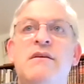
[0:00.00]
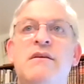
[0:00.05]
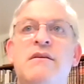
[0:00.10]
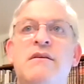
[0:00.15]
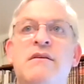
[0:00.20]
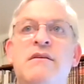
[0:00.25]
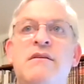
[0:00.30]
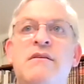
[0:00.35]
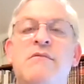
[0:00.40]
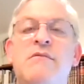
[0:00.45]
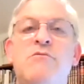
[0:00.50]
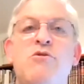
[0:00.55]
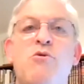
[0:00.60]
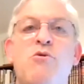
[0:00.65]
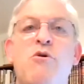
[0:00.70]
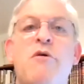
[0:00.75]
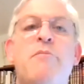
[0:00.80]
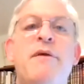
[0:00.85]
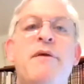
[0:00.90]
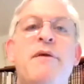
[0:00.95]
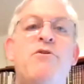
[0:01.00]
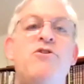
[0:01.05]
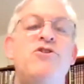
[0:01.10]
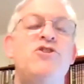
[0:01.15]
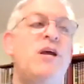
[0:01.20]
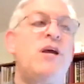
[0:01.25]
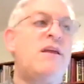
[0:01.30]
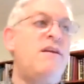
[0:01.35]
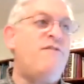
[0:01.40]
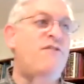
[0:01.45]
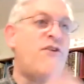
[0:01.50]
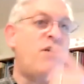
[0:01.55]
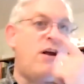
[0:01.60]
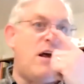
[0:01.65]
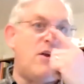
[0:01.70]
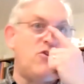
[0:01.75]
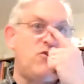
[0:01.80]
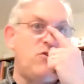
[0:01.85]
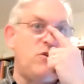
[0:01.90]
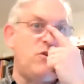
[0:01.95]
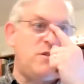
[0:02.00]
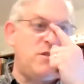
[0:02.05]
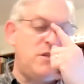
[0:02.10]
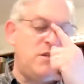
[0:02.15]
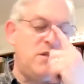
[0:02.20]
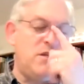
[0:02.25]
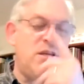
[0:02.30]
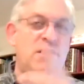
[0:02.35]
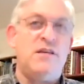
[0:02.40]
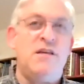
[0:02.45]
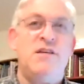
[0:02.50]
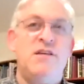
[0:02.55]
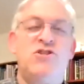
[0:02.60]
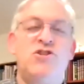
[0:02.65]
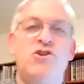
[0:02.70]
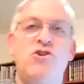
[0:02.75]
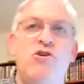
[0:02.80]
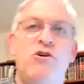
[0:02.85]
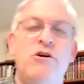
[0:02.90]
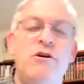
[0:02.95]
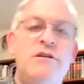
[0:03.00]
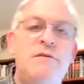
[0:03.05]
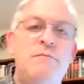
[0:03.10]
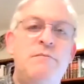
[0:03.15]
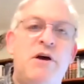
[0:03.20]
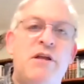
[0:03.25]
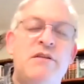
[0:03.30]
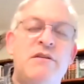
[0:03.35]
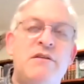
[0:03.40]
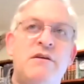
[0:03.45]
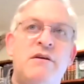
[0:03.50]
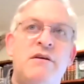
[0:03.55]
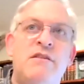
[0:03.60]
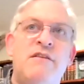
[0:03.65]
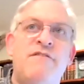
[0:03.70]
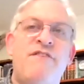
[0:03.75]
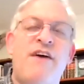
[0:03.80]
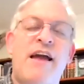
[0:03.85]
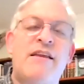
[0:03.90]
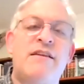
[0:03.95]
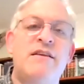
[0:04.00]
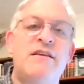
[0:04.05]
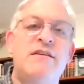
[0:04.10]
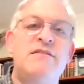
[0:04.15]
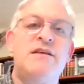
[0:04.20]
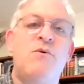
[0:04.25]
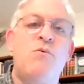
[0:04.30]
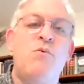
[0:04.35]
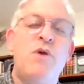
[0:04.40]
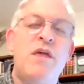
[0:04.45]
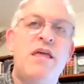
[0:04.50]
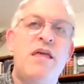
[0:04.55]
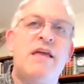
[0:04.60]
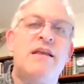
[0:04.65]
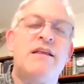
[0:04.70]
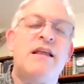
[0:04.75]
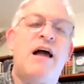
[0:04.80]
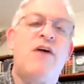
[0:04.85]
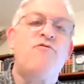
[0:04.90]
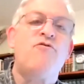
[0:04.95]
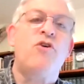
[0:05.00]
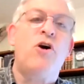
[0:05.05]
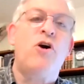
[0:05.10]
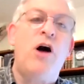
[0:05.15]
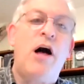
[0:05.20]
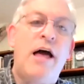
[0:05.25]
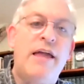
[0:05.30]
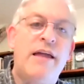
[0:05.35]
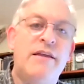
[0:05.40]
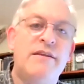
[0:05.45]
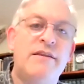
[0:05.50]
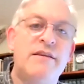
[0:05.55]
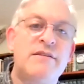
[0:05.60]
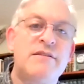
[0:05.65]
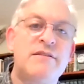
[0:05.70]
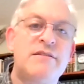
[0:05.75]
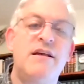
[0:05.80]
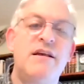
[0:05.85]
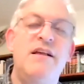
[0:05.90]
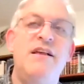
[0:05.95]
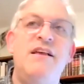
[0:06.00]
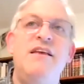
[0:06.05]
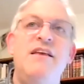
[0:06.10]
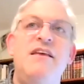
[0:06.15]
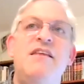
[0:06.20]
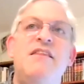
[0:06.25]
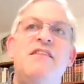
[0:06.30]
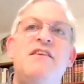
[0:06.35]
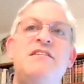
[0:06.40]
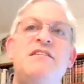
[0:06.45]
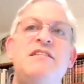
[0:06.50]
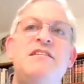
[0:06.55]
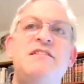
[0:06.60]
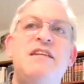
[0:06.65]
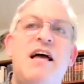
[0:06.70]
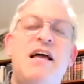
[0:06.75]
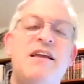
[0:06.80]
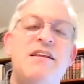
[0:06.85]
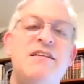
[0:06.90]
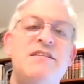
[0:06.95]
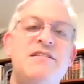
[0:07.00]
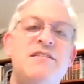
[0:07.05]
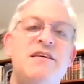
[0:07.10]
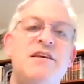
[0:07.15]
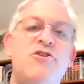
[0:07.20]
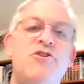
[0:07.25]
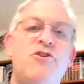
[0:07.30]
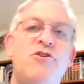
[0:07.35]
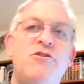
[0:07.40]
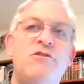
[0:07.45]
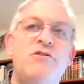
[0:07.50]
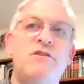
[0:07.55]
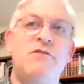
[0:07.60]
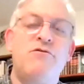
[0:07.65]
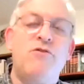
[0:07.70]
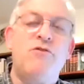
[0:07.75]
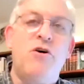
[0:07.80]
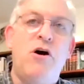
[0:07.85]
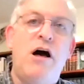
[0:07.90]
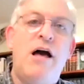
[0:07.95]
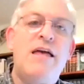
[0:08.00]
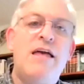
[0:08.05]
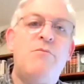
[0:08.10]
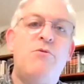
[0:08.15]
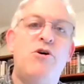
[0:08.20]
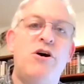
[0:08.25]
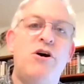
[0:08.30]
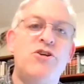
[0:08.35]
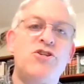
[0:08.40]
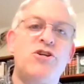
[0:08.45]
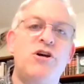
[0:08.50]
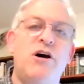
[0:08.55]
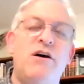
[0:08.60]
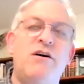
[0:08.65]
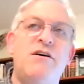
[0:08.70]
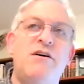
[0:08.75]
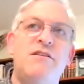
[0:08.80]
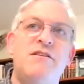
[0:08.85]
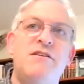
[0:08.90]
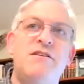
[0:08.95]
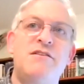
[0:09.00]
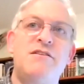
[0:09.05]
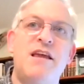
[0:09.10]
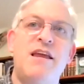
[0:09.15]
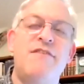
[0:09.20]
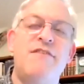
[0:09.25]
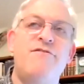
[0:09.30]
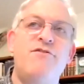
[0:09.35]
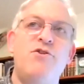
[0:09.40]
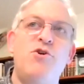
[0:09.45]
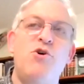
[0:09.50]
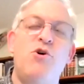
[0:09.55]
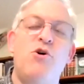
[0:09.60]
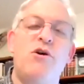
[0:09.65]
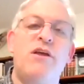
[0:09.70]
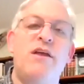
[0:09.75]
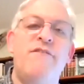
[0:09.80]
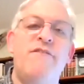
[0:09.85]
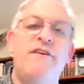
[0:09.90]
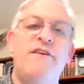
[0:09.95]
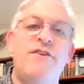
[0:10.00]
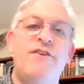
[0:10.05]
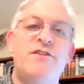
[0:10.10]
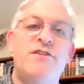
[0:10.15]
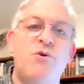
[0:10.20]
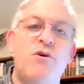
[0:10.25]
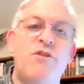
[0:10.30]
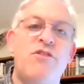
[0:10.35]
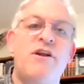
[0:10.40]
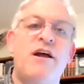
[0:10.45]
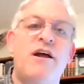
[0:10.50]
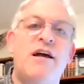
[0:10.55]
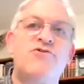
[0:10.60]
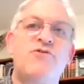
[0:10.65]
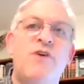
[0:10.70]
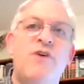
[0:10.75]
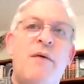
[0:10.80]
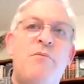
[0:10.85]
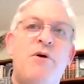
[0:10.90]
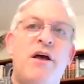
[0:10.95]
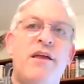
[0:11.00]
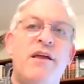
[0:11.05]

uh, the more people checking for kosher is, is good, but uh, the fact is that we cannot rely on this. This is not considered a reliable hashgacha, the state of New York, even if it's an Orthodox